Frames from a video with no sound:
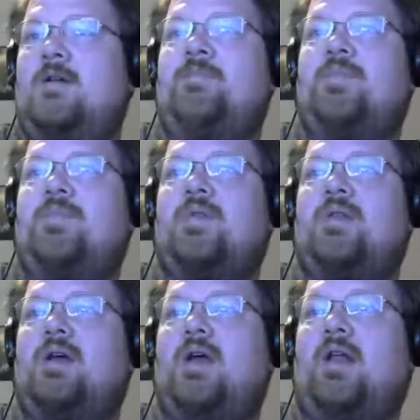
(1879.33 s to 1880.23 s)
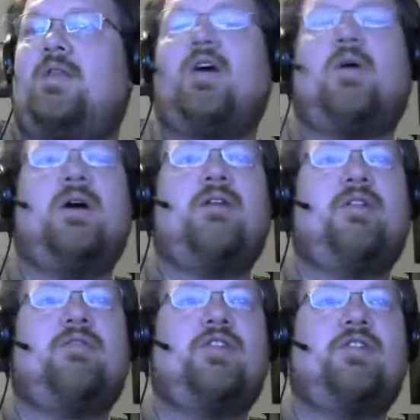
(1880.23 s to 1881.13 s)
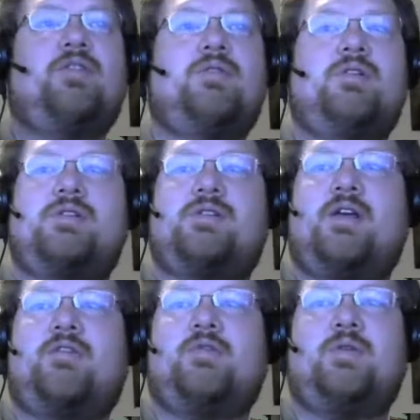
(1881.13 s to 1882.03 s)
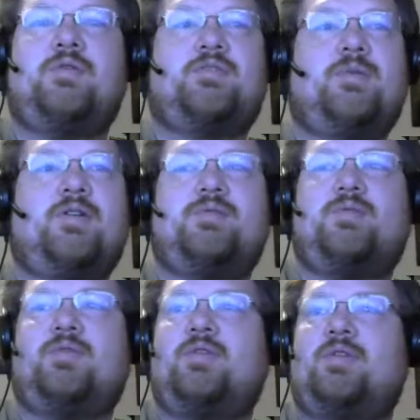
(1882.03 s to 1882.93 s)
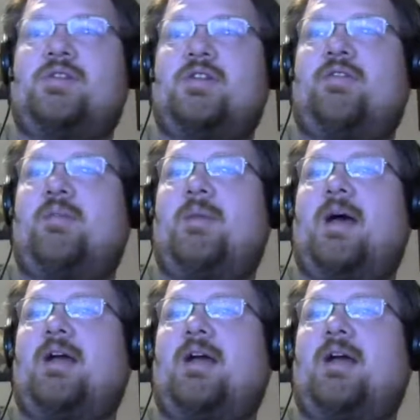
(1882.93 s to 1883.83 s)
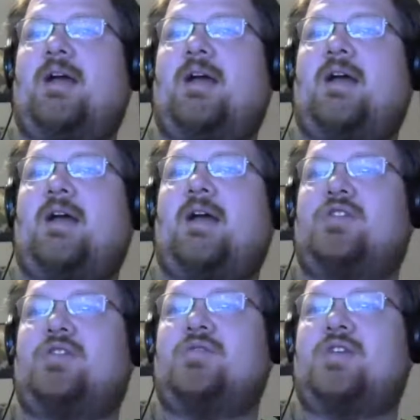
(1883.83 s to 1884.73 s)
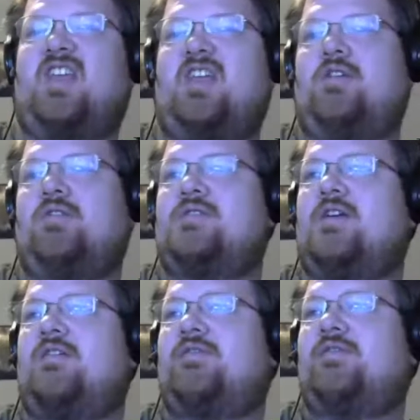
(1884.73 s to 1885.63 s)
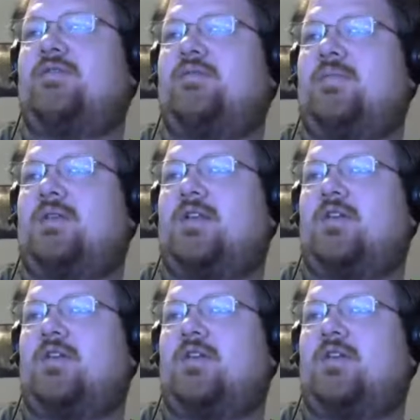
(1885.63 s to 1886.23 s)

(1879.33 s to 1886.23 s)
And I think all we'll have left to do is, after we do our spells, we'll do the stuff on the back of her sheet, which includes like gear and stuff. But that'll go pretty quick.